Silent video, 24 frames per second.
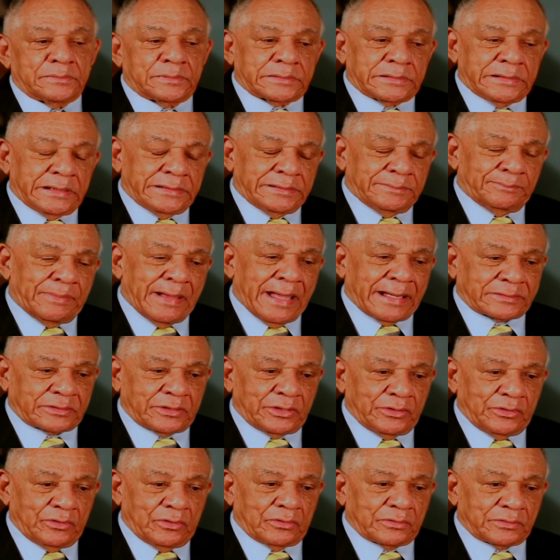Getting back to
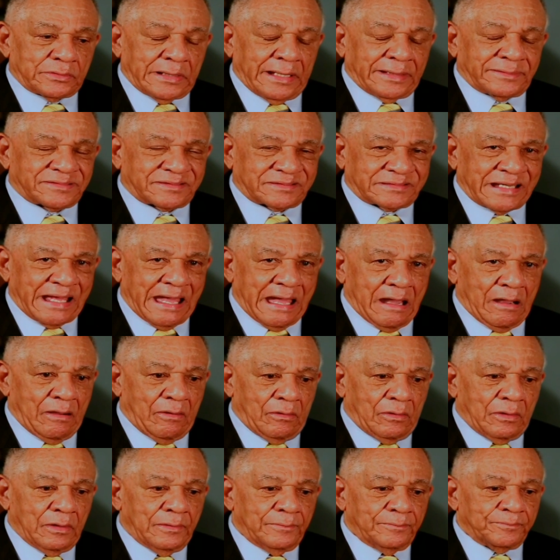your
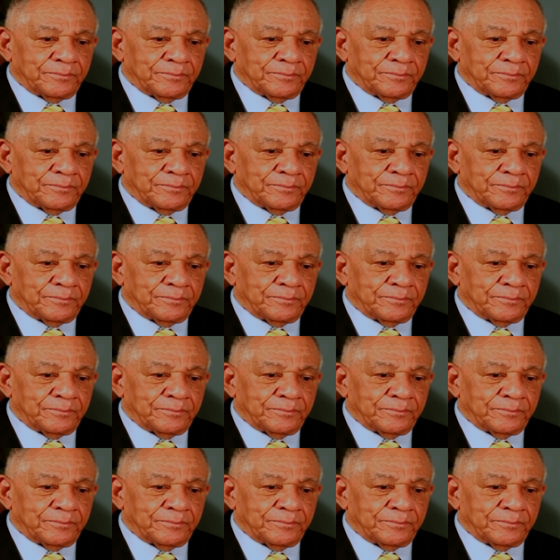style,